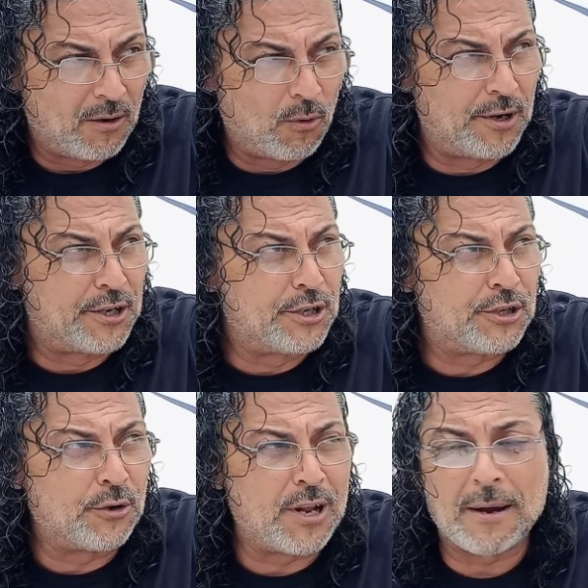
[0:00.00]
Well, you're
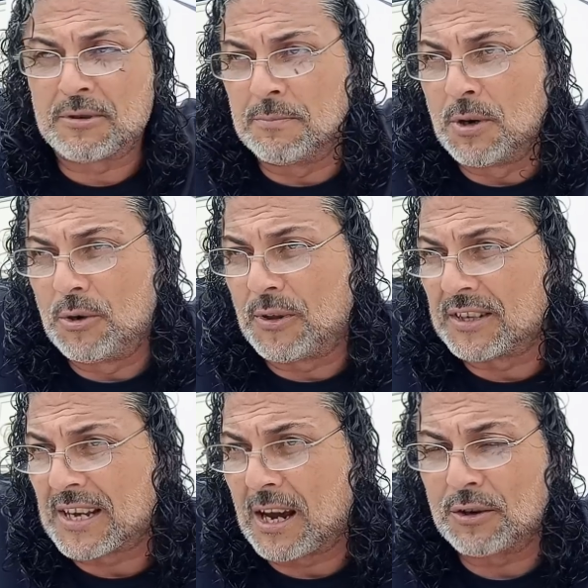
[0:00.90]
so damn smooth
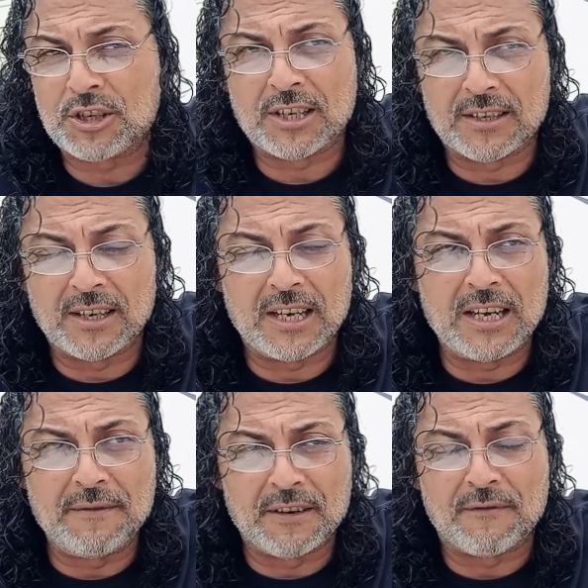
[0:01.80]
as owl shit that
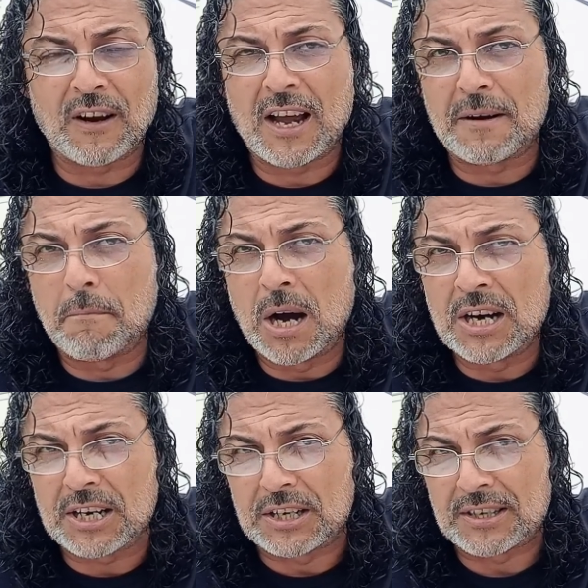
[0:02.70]
even flying
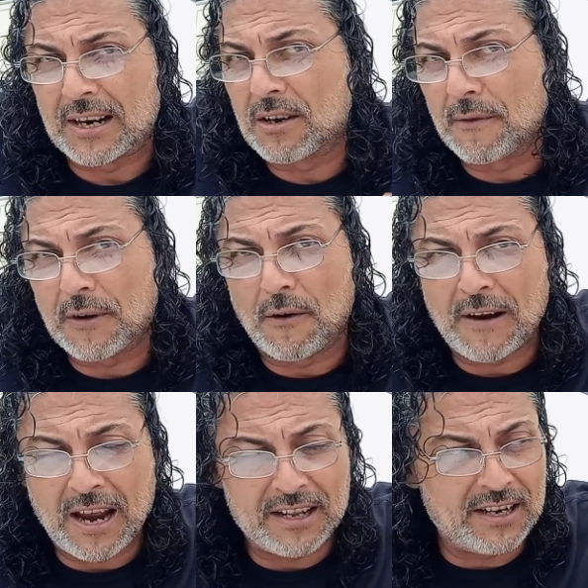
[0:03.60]
monkeys, I don't know if y'all
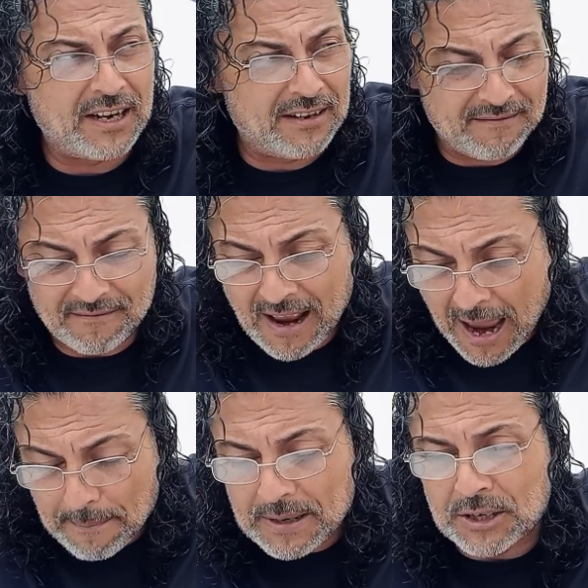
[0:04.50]
have had it
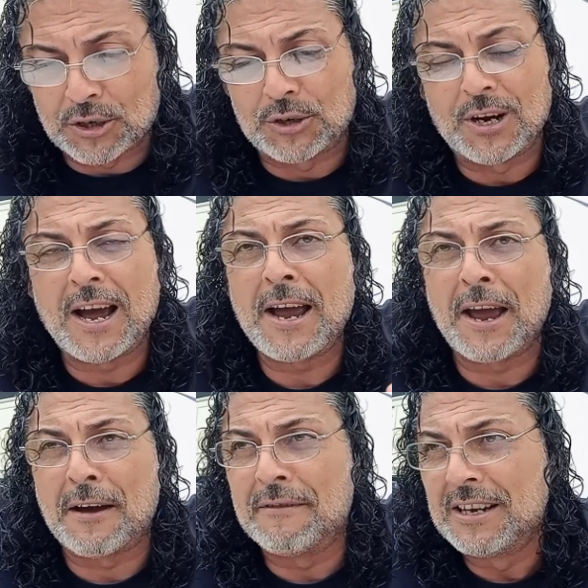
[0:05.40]
happen to you, I
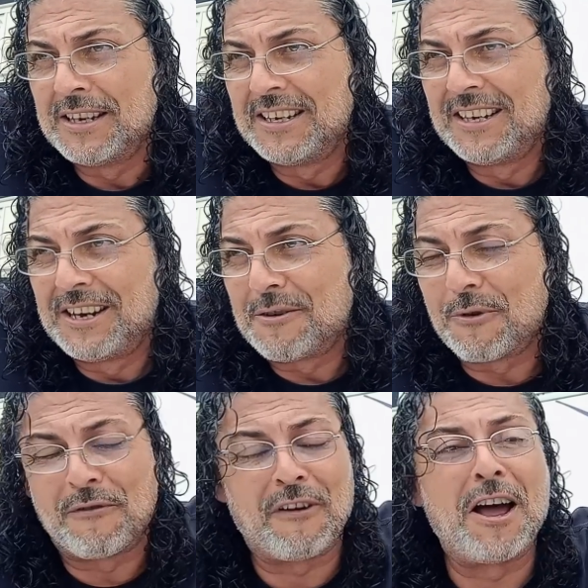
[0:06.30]
have,
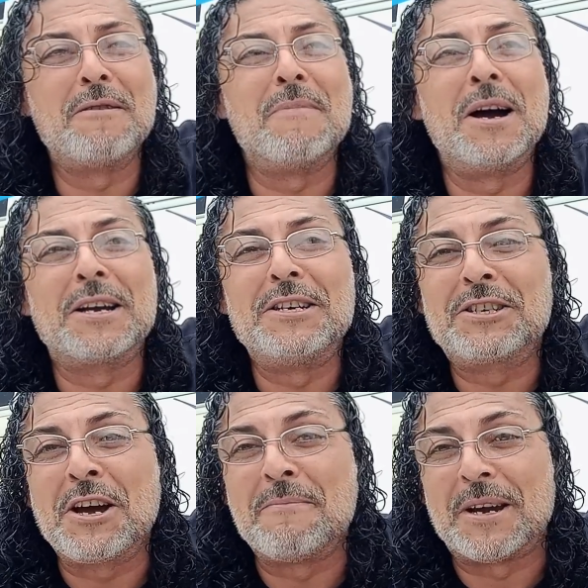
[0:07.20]
where flying monkeys
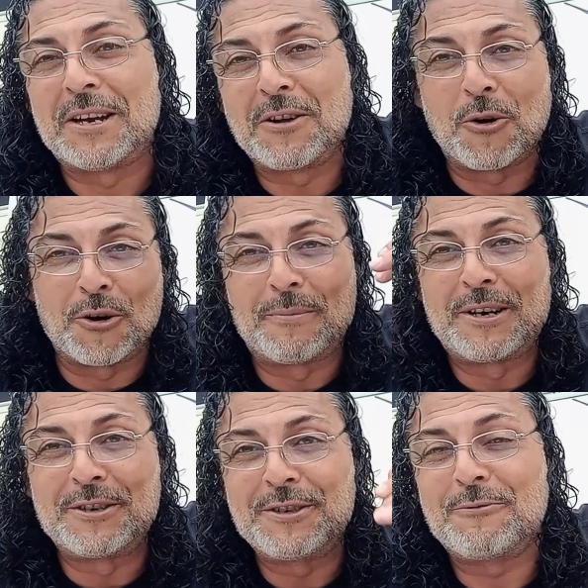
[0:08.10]
come in, the
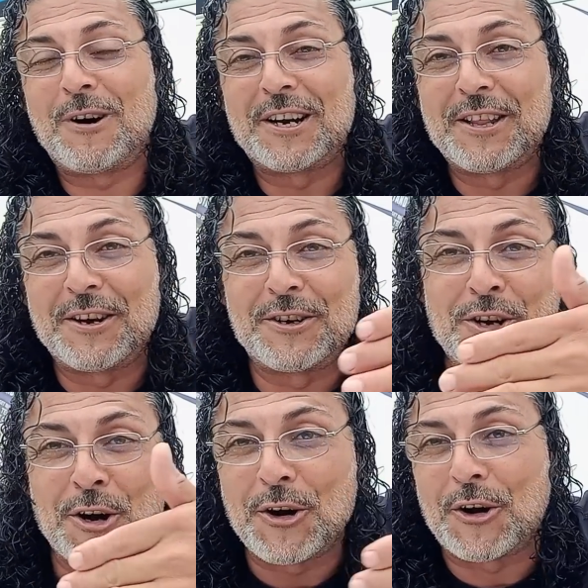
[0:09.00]
orbiters wanting their
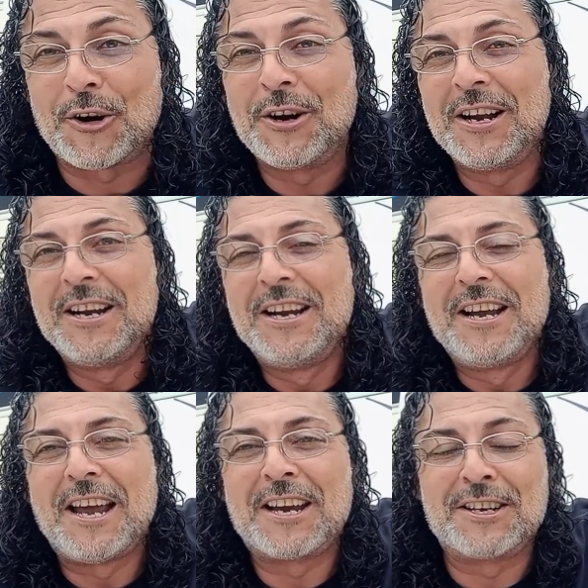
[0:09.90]
turn,
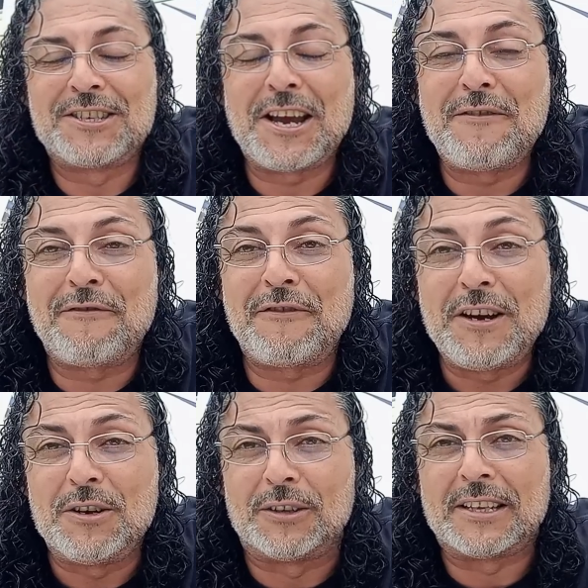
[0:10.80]
and because they
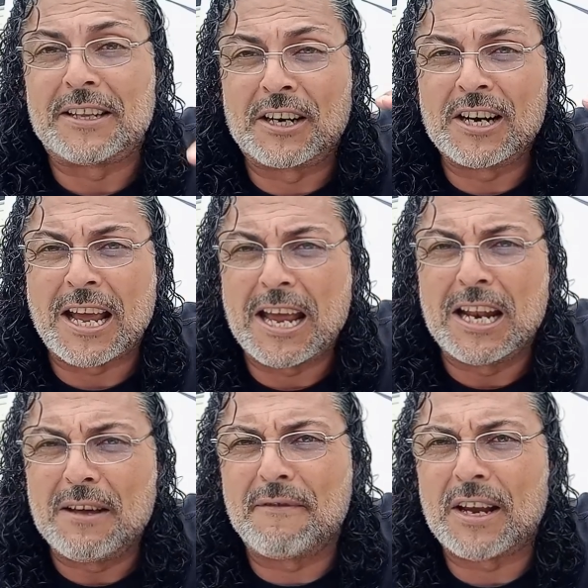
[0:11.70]
feel that they're going to
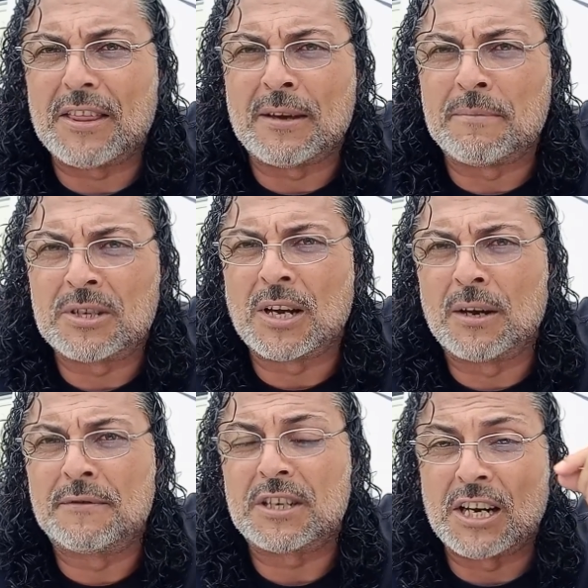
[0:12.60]
elevate
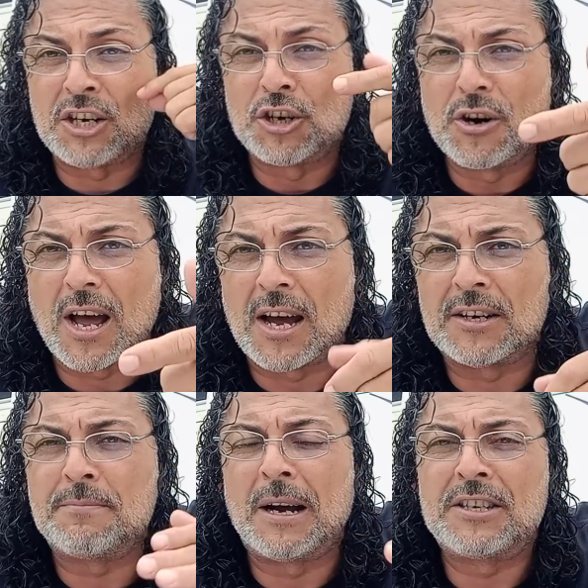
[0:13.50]
themselves in your
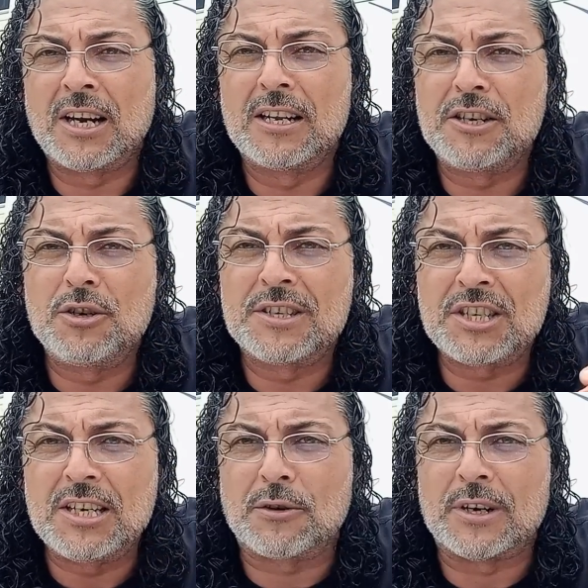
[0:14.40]
eyes by telling you a
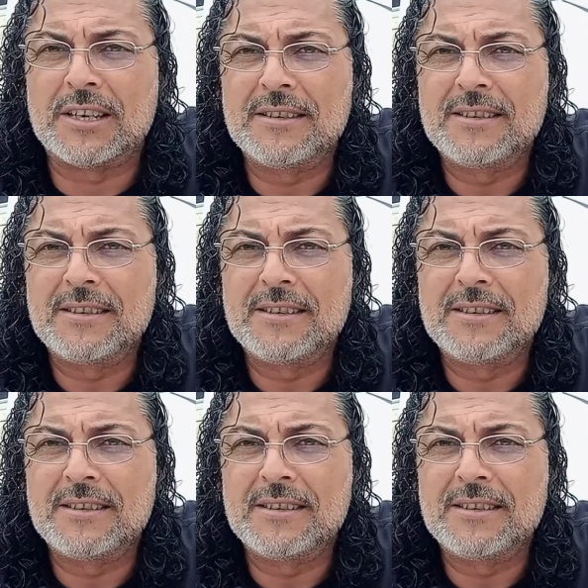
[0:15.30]
secret,